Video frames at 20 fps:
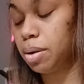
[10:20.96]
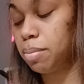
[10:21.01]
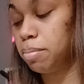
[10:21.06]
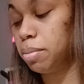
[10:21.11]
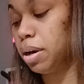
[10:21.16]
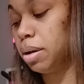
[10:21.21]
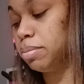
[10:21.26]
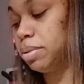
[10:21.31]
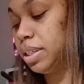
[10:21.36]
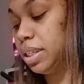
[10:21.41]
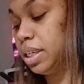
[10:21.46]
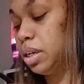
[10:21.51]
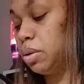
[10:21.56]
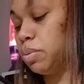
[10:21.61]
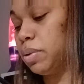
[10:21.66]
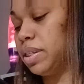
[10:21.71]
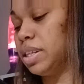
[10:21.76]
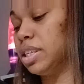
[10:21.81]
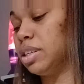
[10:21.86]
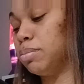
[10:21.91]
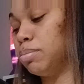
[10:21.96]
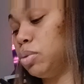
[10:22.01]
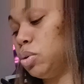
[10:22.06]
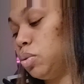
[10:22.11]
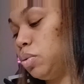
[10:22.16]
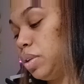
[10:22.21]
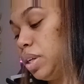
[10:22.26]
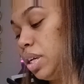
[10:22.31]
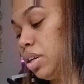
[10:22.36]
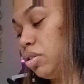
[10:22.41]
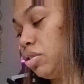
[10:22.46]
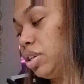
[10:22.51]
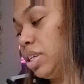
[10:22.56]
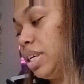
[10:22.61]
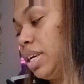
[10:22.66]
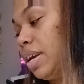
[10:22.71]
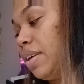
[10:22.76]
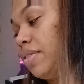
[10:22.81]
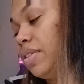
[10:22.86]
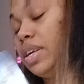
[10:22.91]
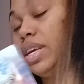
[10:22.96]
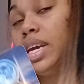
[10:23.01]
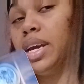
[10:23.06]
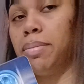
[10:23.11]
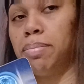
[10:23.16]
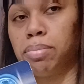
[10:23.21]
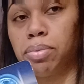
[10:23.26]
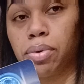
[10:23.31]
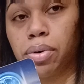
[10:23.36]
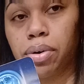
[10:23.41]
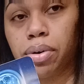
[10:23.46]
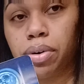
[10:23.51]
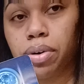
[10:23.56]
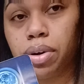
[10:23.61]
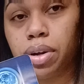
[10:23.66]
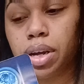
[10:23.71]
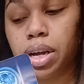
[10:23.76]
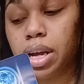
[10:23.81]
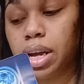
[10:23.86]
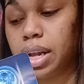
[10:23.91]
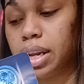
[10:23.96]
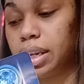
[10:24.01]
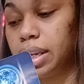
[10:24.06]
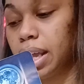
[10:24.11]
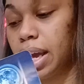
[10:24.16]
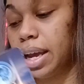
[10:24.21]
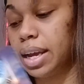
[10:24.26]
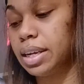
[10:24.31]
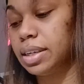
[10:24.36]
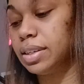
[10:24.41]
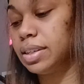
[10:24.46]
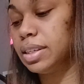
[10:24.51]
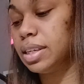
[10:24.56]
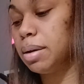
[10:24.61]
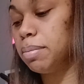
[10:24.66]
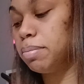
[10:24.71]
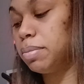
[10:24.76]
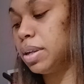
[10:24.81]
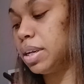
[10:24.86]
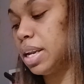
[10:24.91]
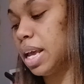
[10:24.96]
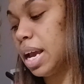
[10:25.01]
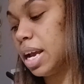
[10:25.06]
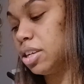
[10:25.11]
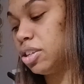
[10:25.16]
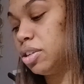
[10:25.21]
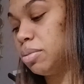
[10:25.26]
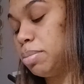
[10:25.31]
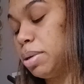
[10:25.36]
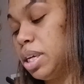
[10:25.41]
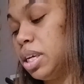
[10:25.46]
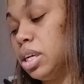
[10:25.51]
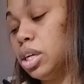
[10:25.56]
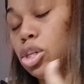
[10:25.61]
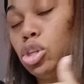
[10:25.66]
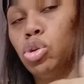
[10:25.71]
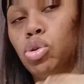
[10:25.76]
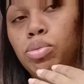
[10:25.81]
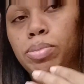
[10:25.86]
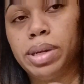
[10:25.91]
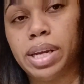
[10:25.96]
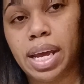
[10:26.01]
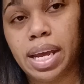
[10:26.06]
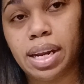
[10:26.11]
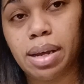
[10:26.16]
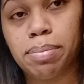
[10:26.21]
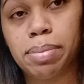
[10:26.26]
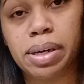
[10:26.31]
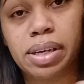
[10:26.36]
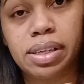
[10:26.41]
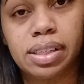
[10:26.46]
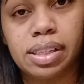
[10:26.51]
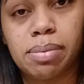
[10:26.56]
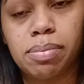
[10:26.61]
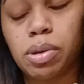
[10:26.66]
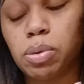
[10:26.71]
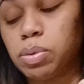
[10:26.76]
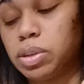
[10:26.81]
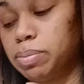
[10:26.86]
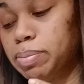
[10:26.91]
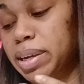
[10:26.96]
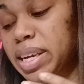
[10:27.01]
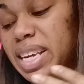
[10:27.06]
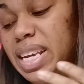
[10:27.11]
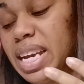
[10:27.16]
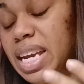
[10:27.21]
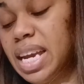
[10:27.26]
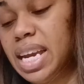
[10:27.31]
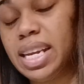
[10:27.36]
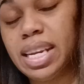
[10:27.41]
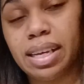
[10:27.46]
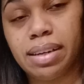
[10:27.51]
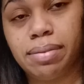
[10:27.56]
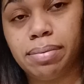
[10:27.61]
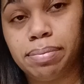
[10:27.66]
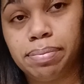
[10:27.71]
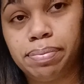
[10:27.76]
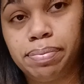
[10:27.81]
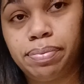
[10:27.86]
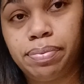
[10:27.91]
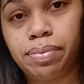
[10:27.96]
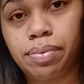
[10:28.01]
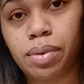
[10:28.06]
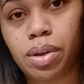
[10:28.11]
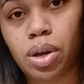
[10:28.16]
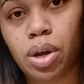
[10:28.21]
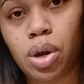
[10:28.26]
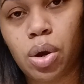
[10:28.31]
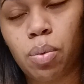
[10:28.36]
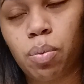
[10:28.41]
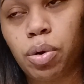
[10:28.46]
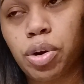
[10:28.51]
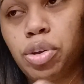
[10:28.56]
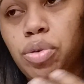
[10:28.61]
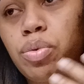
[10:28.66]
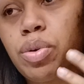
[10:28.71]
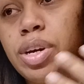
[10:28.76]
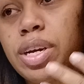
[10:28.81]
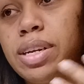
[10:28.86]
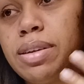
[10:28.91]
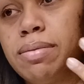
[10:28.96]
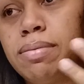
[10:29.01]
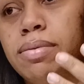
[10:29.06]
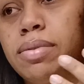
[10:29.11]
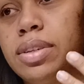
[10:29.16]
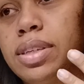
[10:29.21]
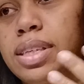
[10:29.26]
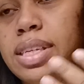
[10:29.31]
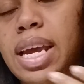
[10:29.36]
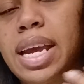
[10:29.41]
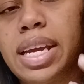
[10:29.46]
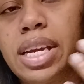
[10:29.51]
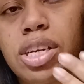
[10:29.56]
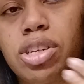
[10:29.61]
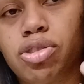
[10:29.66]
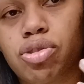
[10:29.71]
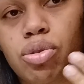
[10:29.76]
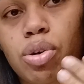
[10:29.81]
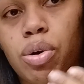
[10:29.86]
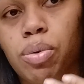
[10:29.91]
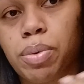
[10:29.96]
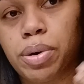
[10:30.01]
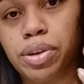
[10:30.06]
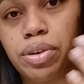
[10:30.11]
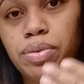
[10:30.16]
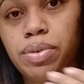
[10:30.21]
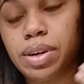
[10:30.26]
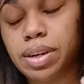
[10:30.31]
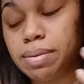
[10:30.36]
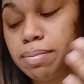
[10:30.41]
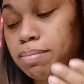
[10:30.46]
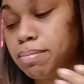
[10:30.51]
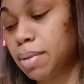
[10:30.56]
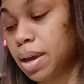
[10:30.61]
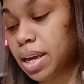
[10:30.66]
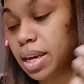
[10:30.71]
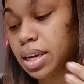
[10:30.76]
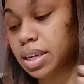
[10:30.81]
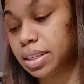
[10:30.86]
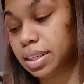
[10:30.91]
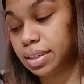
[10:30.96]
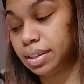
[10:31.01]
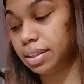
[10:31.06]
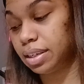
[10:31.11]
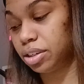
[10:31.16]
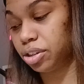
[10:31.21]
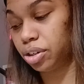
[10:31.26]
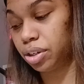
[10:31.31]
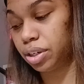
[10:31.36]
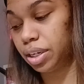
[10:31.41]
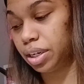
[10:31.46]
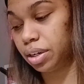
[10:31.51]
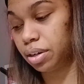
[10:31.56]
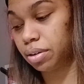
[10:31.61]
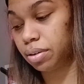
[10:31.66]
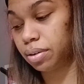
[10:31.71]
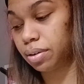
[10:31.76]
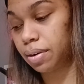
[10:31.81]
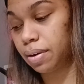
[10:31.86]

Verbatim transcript: But I'm seeing with this moon energy and the Emperor, like something had to be illuminated because something was being hidden where you couldn't take control, where you couldn't make a decision here